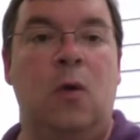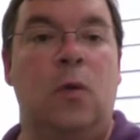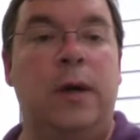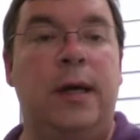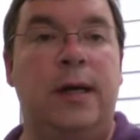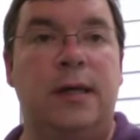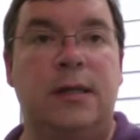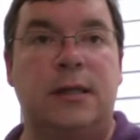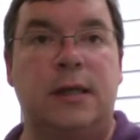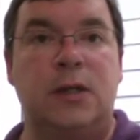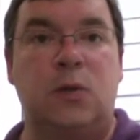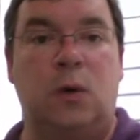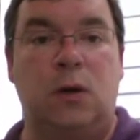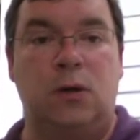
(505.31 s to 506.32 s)
read and
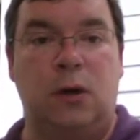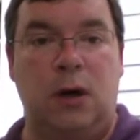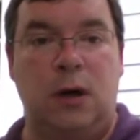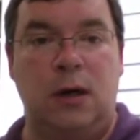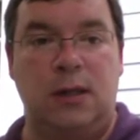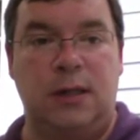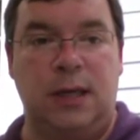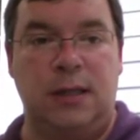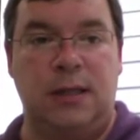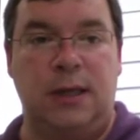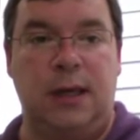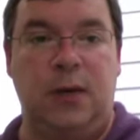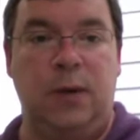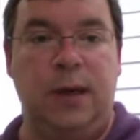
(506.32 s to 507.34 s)
discuss Walter Ong's
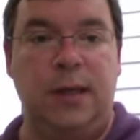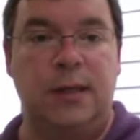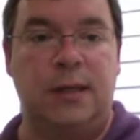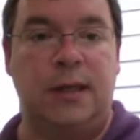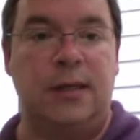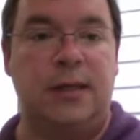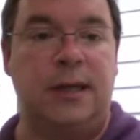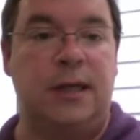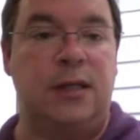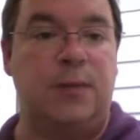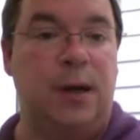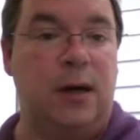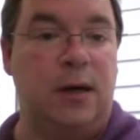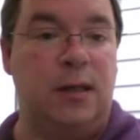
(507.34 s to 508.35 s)
essay, read and discuss Dennis
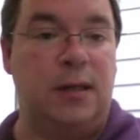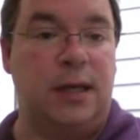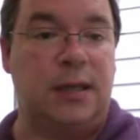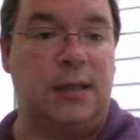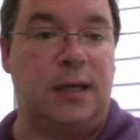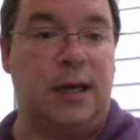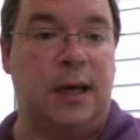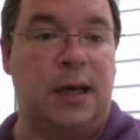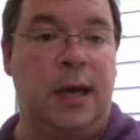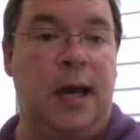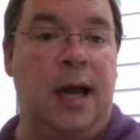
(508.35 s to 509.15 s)
Barron's essay,